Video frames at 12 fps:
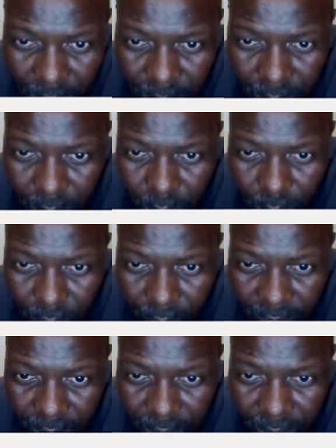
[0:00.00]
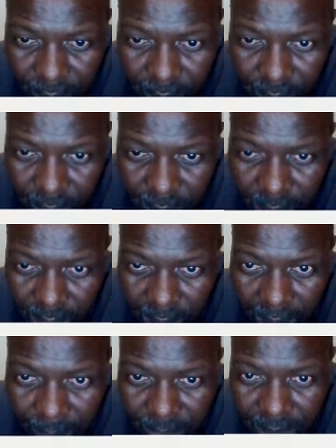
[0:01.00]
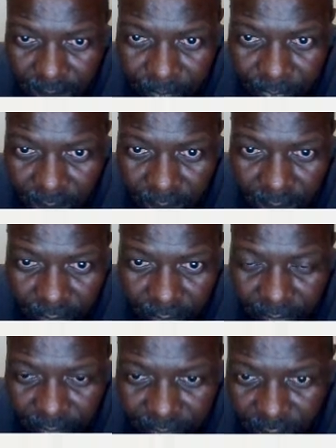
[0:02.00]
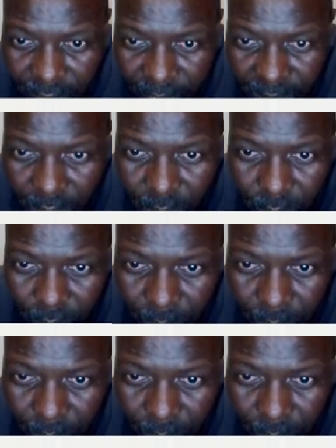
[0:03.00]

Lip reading: 2 over 3 times 15 over 32.